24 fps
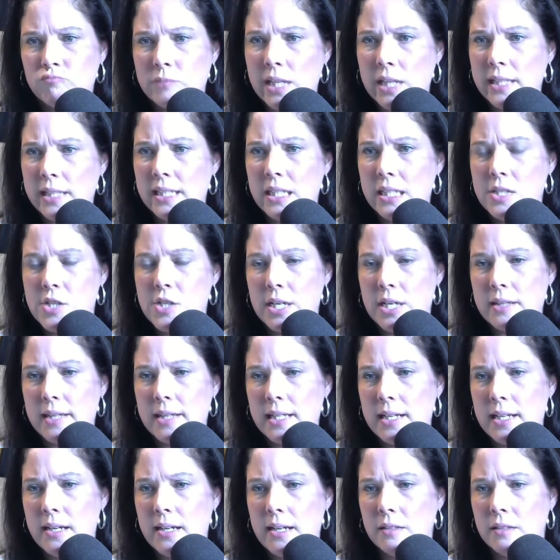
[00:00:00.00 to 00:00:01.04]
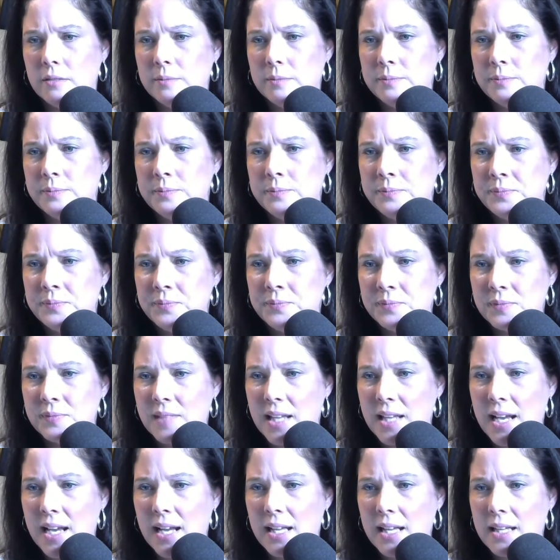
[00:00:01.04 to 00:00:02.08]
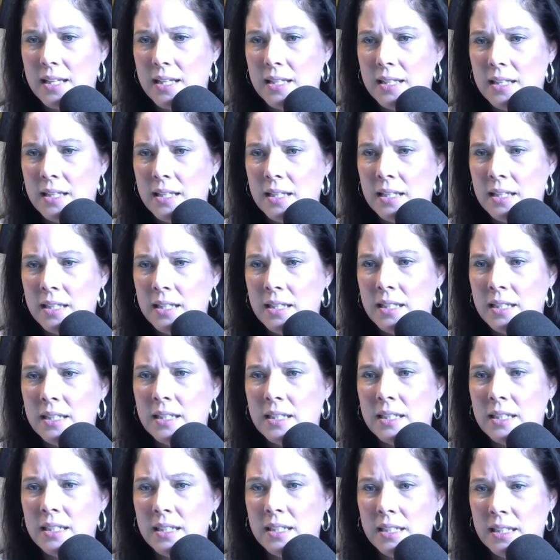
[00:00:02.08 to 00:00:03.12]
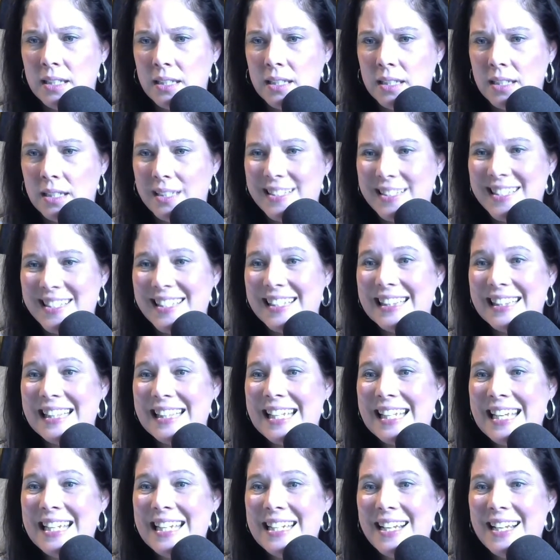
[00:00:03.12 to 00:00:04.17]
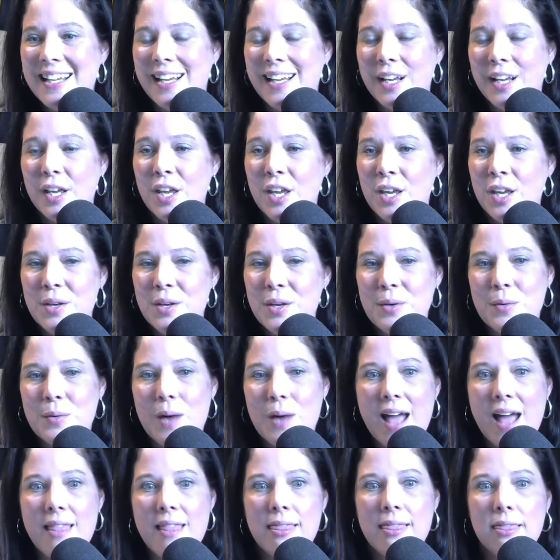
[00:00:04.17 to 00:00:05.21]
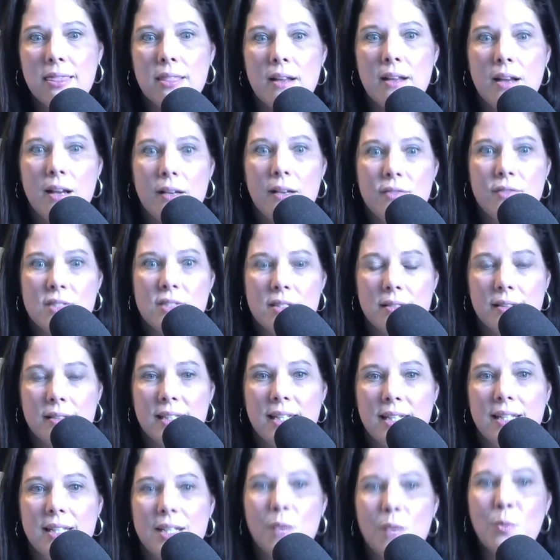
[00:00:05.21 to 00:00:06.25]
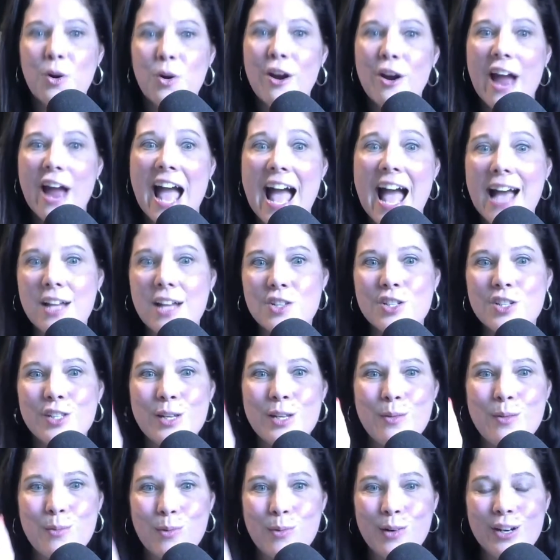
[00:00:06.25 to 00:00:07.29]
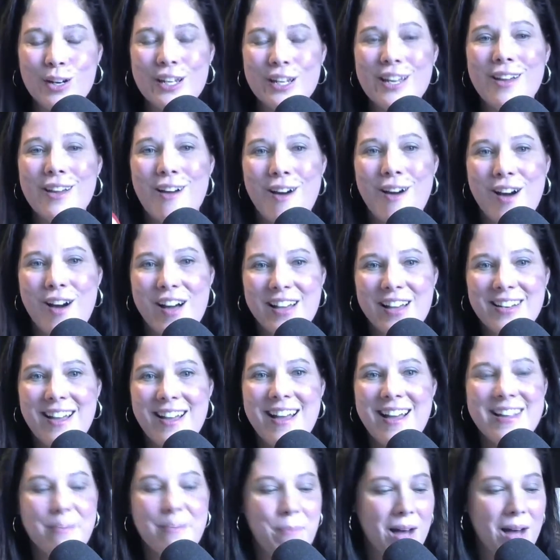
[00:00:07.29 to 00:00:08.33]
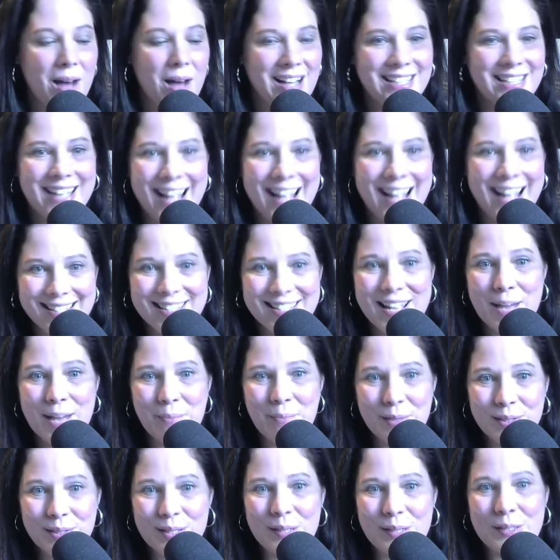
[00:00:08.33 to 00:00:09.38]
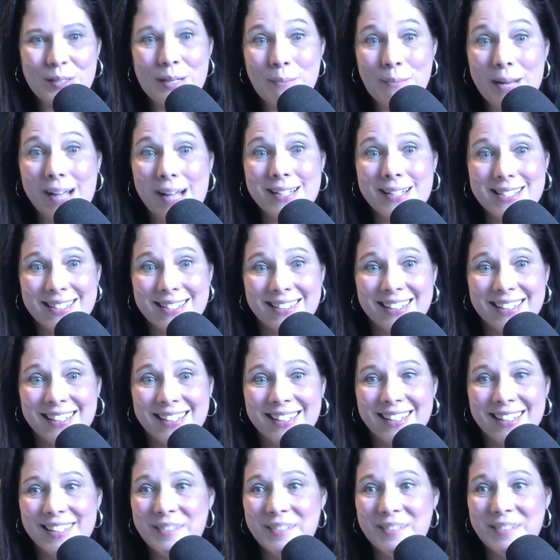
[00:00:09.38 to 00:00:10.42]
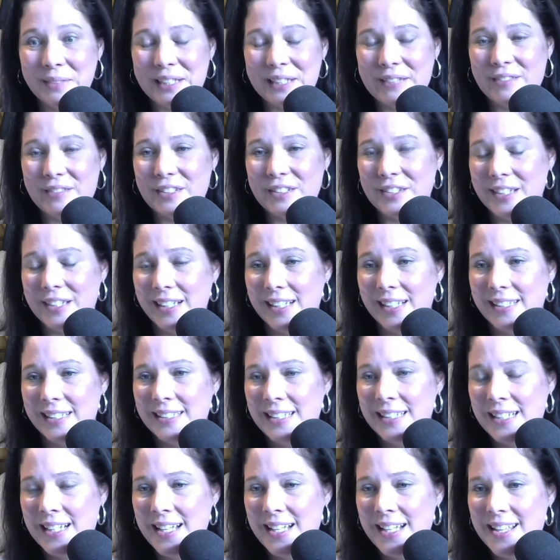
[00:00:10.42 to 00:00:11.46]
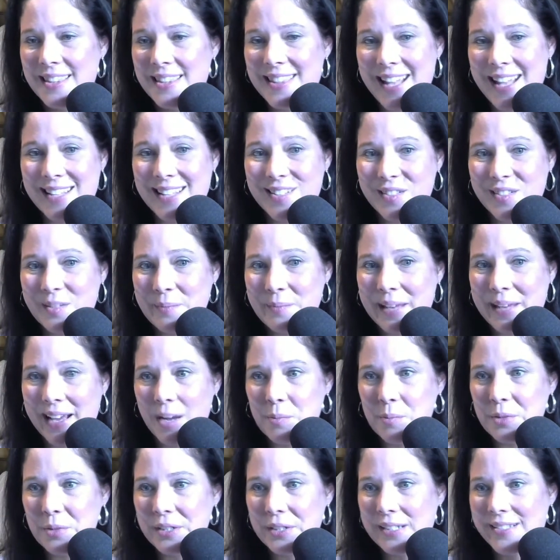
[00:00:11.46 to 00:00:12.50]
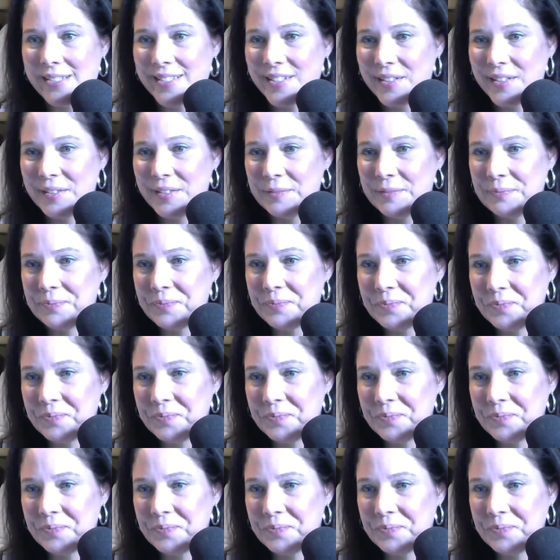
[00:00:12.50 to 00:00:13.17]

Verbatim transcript: I need to check that out. Uh, Selena Hugh, I love Selena. We're actually working on a podcast episode about Selena, believe it or not. That's going to be out pretty soon.